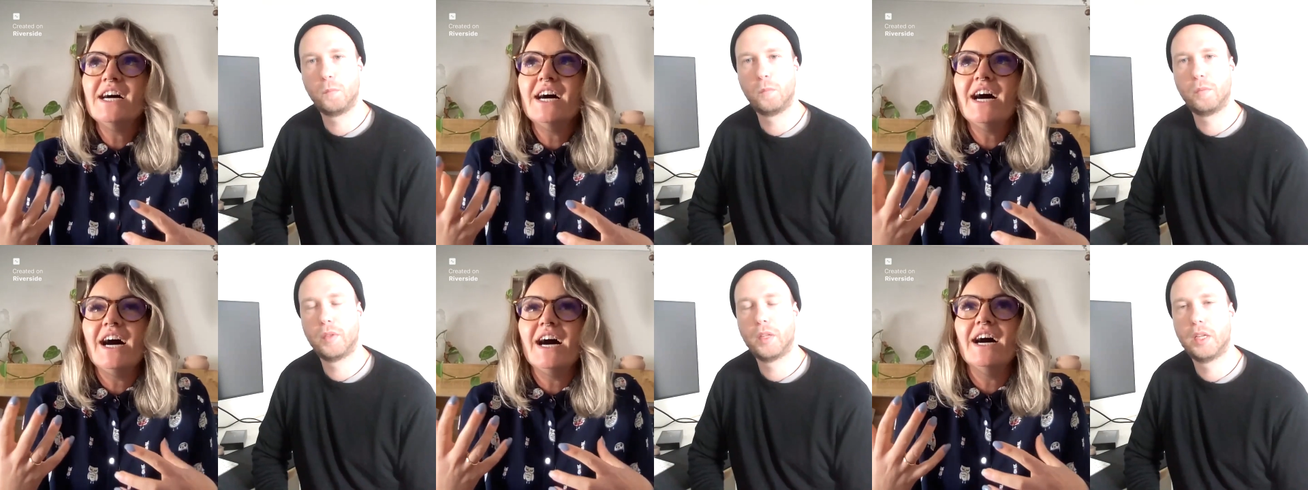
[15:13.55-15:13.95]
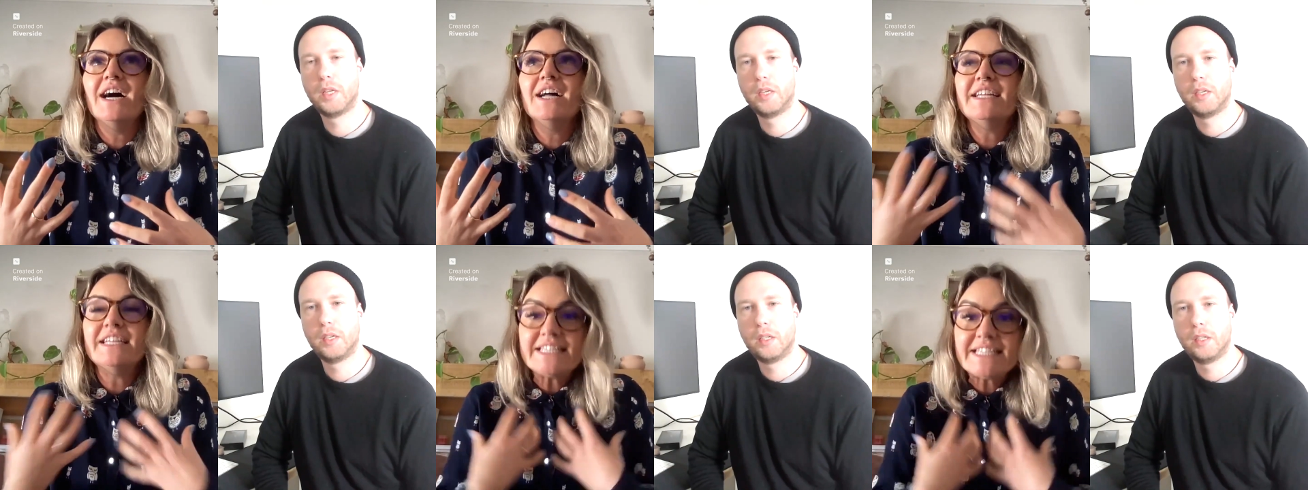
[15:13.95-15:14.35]
Speaker 1: uh,
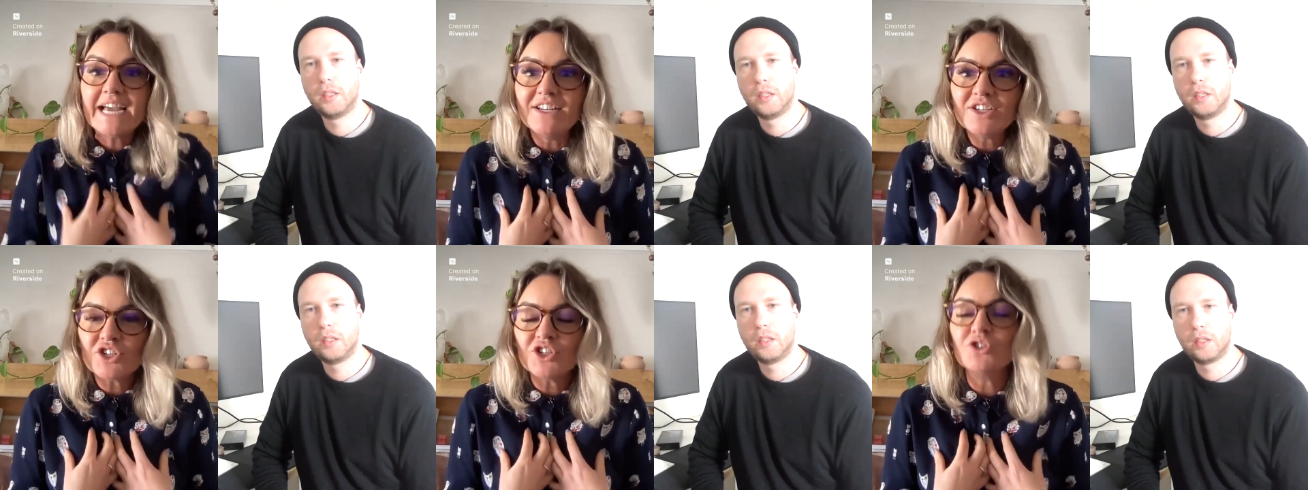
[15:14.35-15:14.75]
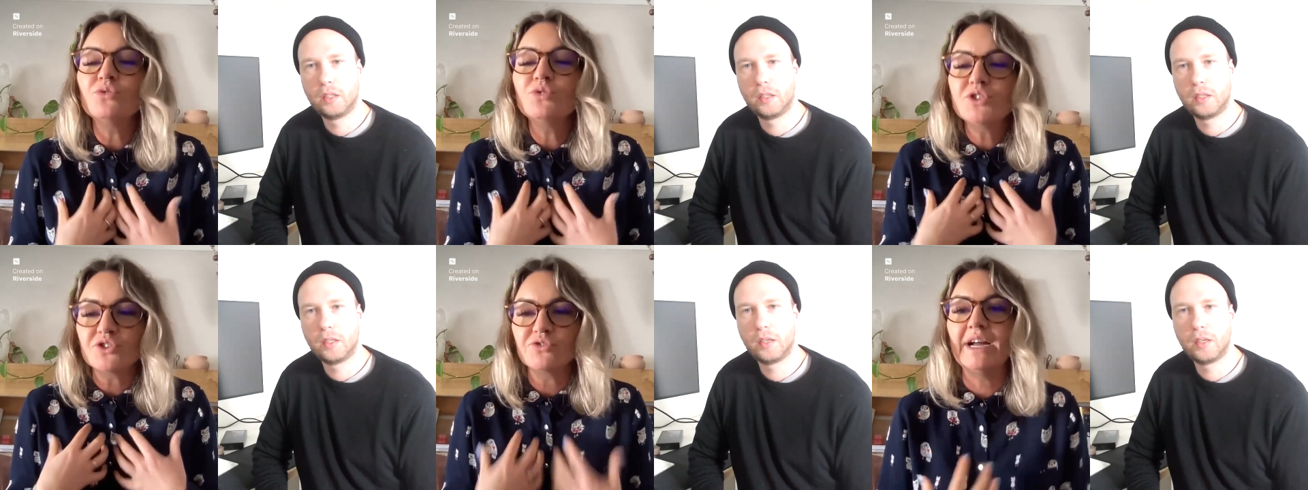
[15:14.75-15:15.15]
intentional,
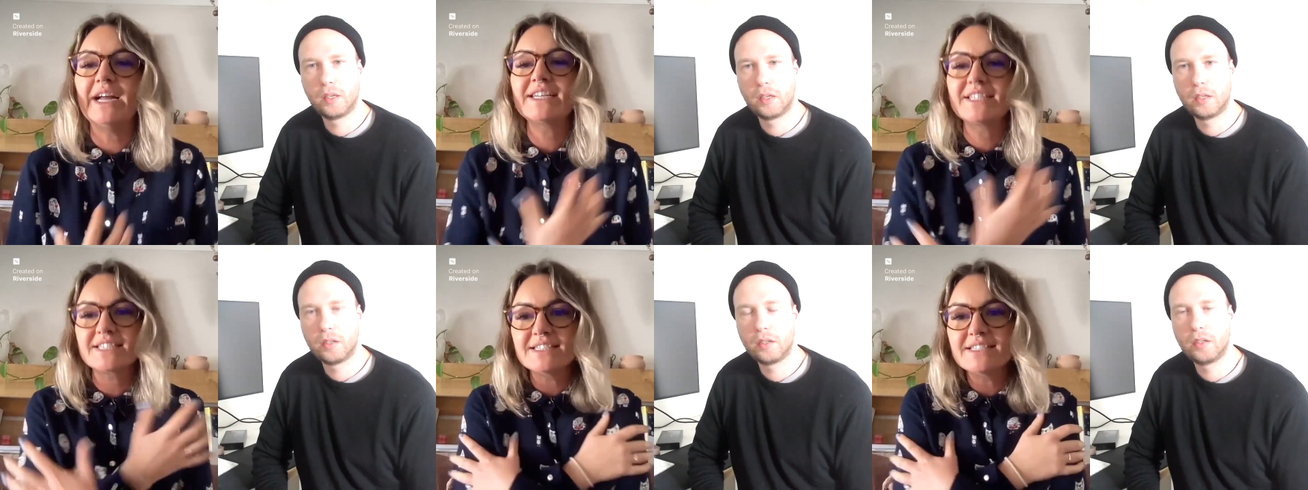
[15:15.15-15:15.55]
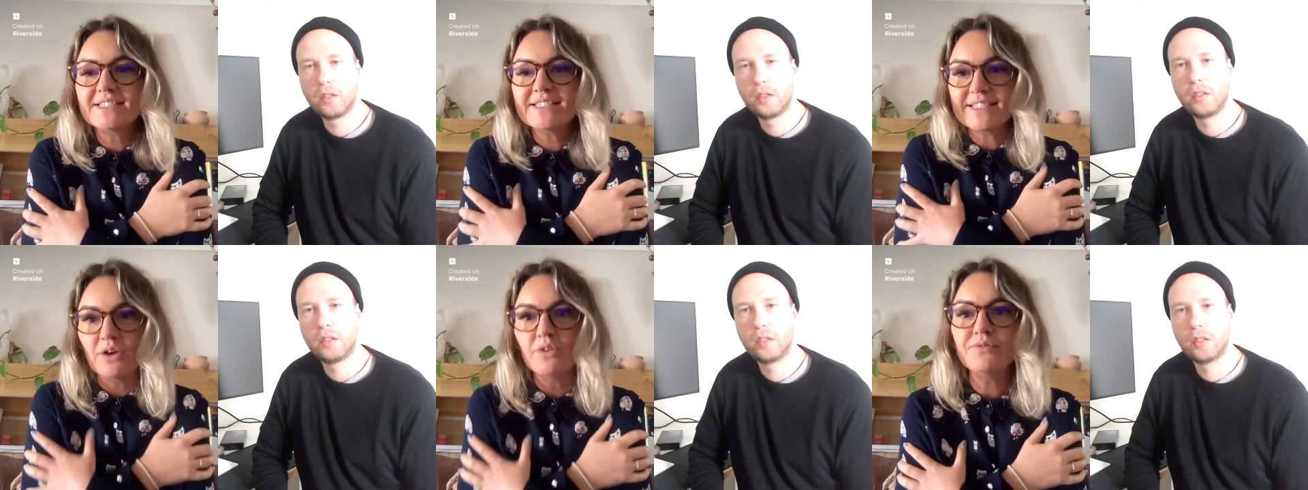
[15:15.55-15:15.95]
direct
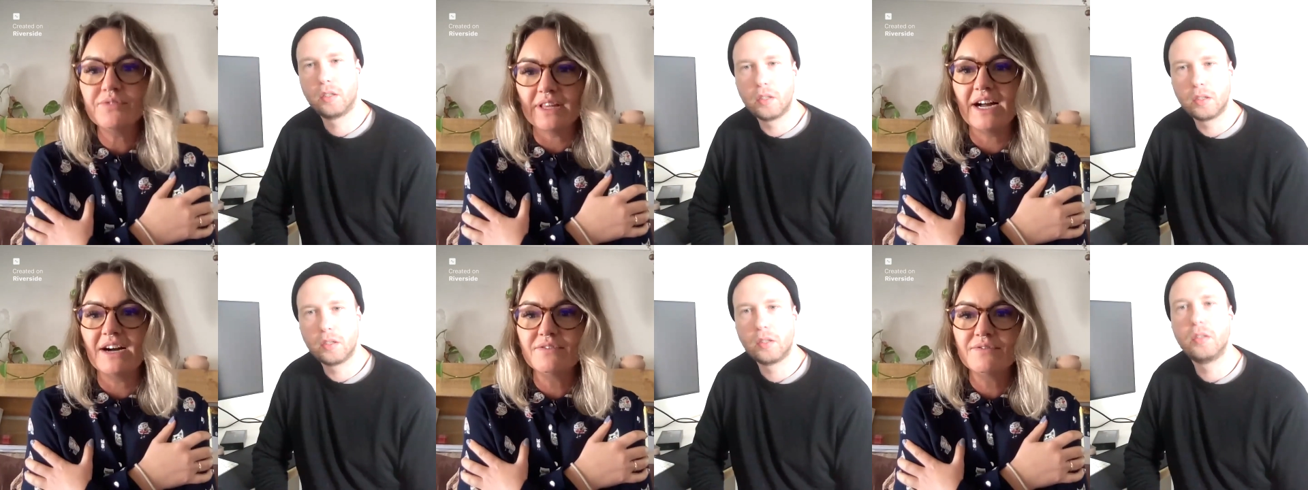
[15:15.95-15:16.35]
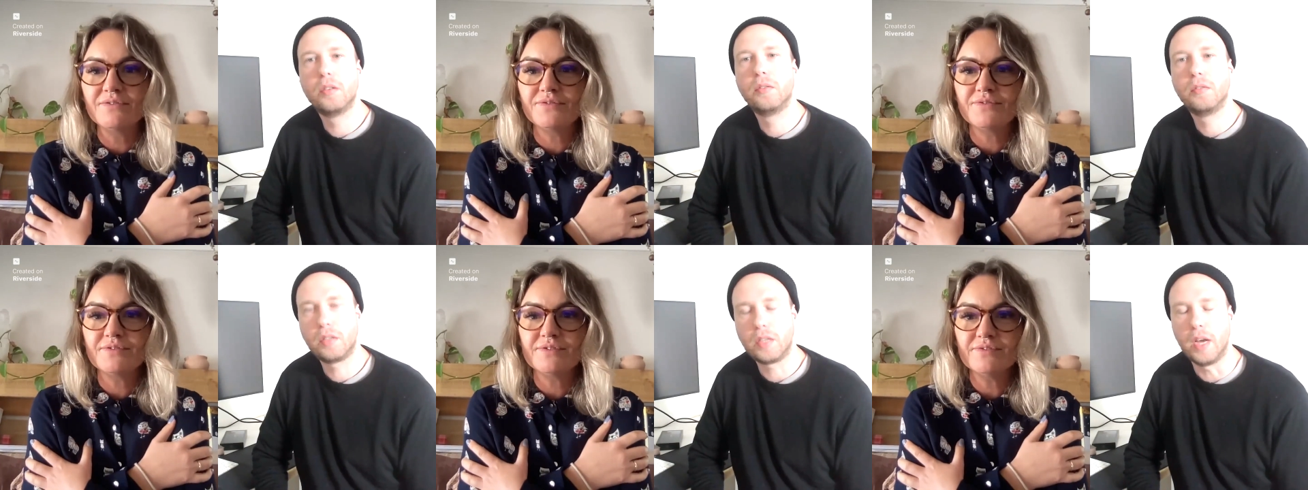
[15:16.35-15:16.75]
self-love.